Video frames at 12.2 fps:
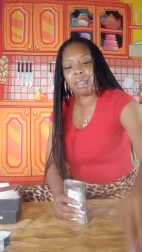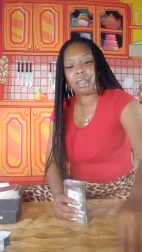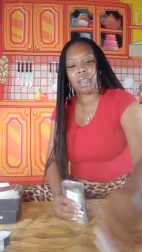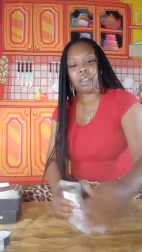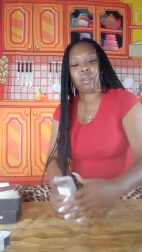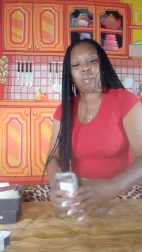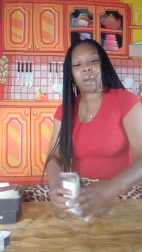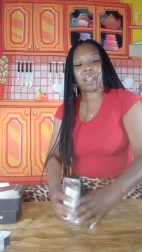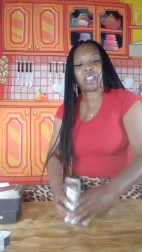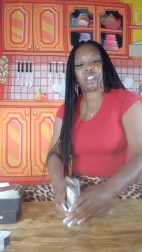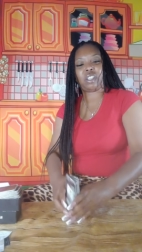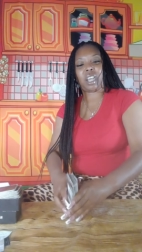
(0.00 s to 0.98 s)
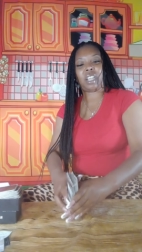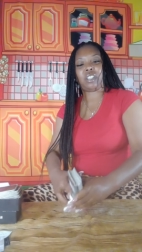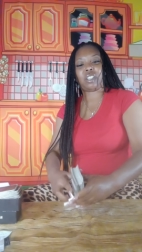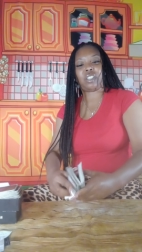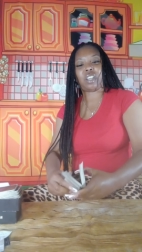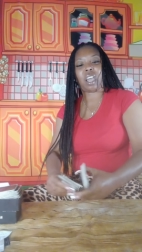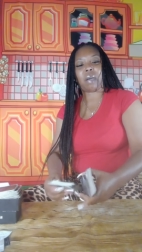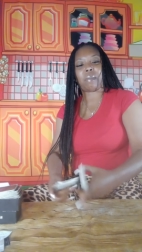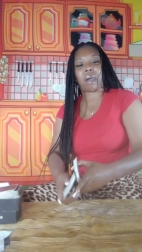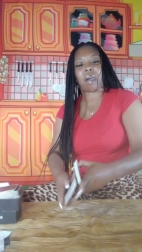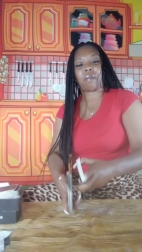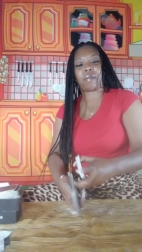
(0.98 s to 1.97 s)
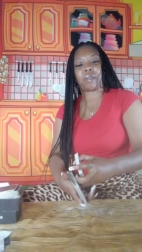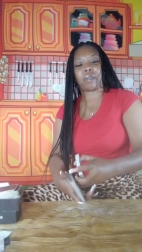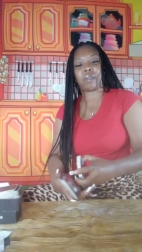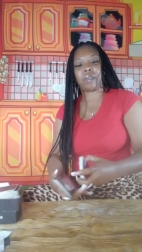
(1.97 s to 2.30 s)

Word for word: And you about to change a job offer